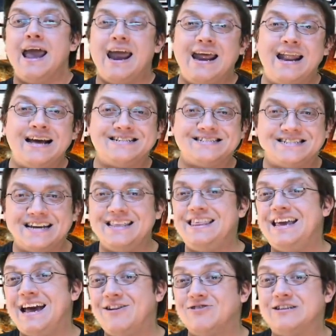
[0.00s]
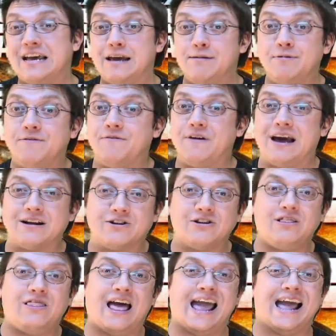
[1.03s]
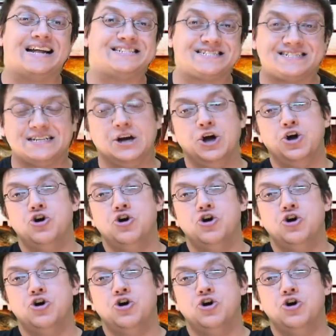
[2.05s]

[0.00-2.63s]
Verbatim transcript: And I say the entertainment factor lasts